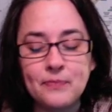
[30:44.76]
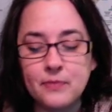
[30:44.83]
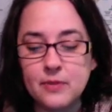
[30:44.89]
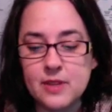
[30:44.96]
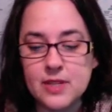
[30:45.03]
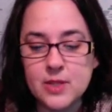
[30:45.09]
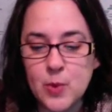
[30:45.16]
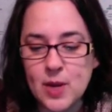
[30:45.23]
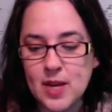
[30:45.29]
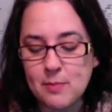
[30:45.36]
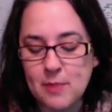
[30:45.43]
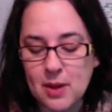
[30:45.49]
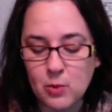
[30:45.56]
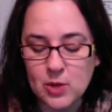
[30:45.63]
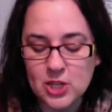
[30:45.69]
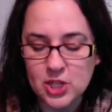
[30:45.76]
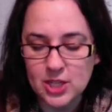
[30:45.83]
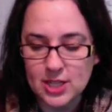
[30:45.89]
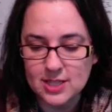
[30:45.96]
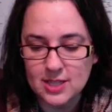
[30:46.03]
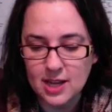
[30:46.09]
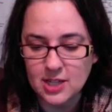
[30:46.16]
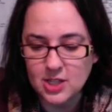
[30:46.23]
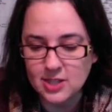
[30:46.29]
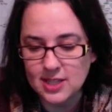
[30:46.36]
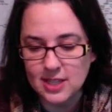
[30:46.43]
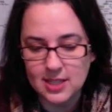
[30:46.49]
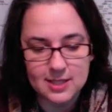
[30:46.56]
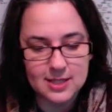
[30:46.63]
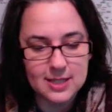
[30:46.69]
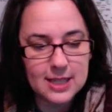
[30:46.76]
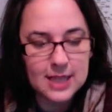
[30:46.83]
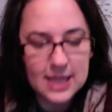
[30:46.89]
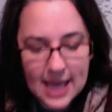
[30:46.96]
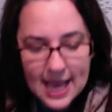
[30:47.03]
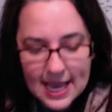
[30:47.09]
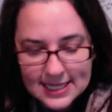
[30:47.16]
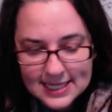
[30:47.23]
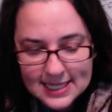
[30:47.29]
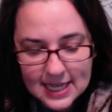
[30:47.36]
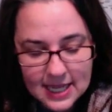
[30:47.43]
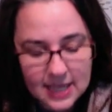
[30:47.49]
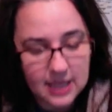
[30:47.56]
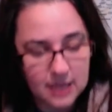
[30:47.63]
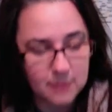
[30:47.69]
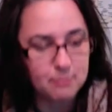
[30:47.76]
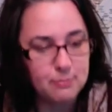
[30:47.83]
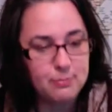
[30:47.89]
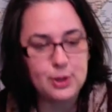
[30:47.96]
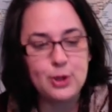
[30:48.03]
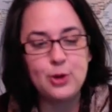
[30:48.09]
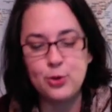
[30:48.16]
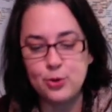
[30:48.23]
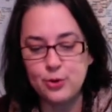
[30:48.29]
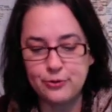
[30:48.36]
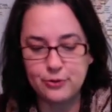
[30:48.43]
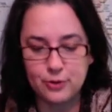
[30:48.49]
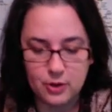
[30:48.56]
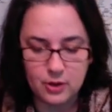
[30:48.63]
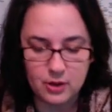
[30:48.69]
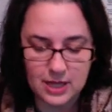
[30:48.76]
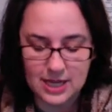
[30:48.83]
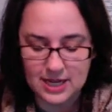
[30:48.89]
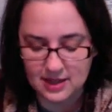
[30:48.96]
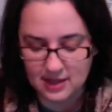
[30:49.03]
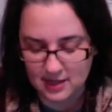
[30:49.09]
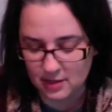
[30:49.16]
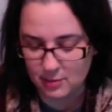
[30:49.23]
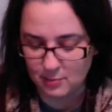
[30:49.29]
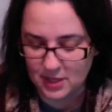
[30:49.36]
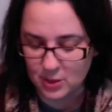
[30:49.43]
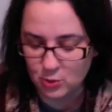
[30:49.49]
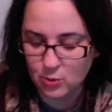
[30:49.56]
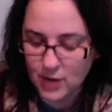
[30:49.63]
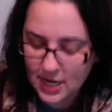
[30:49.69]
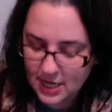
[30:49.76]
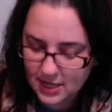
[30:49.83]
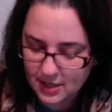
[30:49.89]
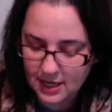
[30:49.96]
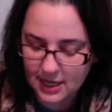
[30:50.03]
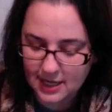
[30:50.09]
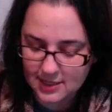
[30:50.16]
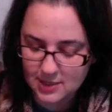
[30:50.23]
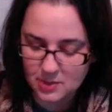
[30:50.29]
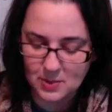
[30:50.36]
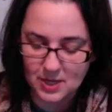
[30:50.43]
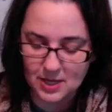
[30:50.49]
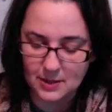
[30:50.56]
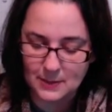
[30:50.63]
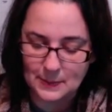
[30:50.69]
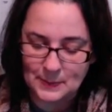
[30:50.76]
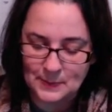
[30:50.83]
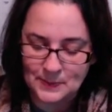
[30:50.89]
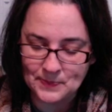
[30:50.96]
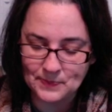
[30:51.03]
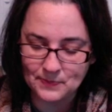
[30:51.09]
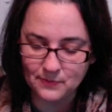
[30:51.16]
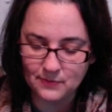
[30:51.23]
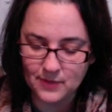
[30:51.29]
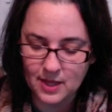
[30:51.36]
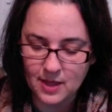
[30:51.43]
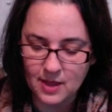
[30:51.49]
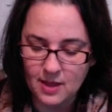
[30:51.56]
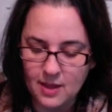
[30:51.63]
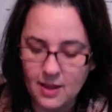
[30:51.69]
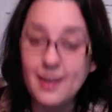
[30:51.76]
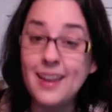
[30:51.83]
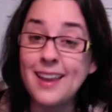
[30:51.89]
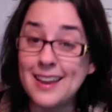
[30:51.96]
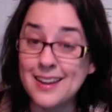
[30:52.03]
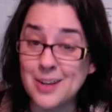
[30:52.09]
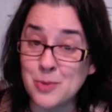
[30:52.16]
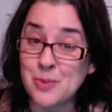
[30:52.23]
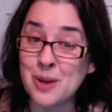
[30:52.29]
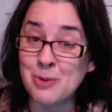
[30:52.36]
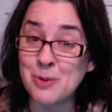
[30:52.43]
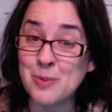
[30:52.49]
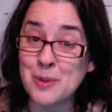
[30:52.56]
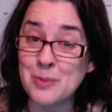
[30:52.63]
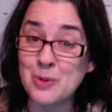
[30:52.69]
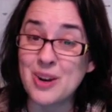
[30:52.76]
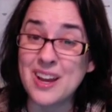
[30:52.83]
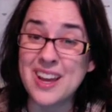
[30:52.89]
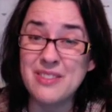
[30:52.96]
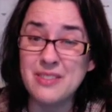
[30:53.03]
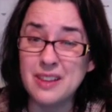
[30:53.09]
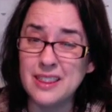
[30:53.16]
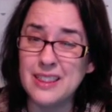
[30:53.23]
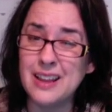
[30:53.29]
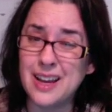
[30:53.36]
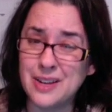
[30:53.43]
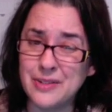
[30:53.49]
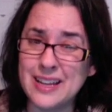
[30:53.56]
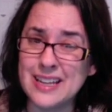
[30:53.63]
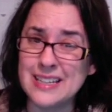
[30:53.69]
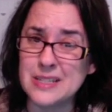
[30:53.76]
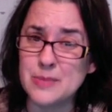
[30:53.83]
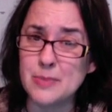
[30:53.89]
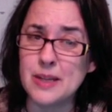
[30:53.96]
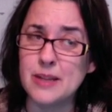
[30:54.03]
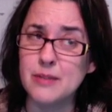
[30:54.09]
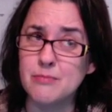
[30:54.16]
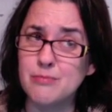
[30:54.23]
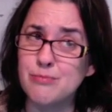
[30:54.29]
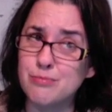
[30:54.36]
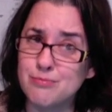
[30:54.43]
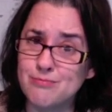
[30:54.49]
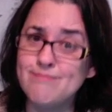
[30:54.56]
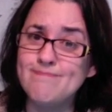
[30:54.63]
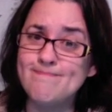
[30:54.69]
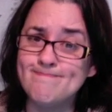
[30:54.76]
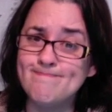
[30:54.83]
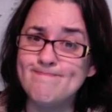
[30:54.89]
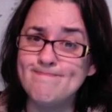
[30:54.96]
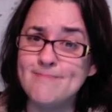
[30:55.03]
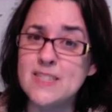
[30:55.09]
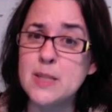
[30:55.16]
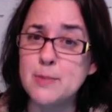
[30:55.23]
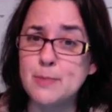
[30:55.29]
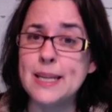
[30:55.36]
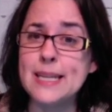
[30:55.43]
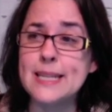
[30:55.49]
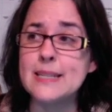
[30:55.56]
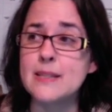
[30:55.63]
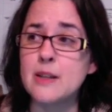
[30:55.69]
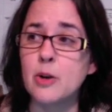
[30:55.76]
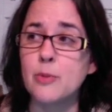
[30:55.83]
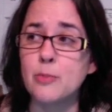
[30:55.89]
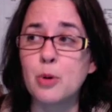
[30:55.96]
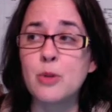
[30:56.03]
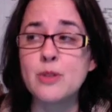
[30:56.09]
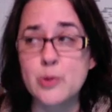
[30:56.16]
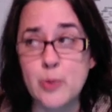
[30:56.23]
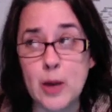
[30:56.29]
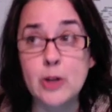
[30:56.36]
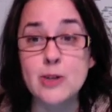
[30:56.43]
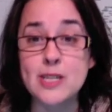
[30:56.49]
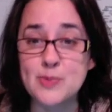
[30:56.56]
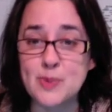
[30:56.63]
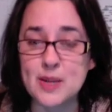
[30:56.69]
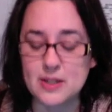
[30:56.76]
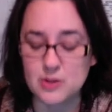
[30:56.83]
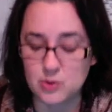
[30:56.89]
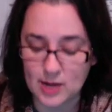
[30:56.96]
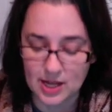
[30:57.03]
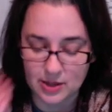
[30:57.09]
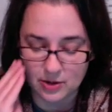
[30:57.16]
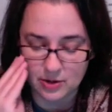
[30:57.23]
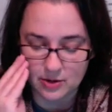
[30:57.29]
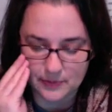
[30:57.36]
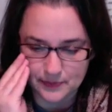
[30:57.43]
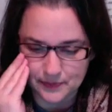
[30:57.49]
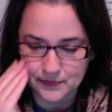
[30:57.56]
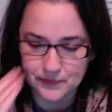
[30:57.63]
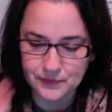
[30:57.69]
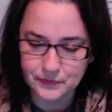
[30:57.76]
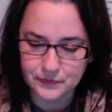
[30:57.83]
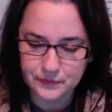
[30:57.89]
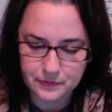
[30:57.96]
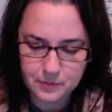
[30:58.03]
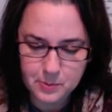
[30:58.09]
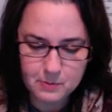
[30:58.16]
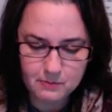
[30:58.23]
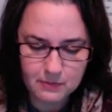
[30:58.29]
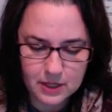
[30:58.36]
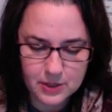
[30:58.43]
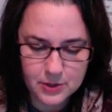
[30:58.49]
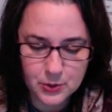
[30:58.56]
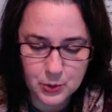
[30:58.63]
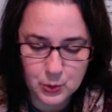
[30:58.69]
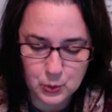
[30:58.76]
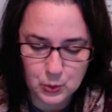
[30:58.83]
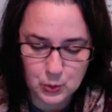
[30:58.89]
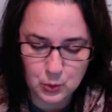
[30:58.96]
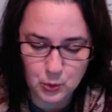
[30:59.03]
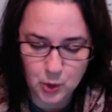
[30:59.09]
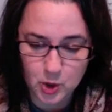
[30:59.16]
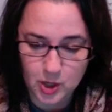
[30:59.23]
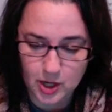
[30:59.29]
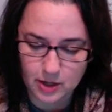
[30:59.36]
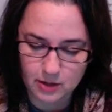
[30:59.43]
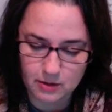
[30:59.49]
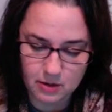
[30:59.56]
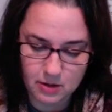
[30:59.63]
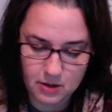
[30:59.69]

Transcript: This one in my wish list, I just think it's classic and beautiful, and I think it would be great in hand spun. And you may remember I have a lot of hand spun spins, or sweater spins rather, to work on.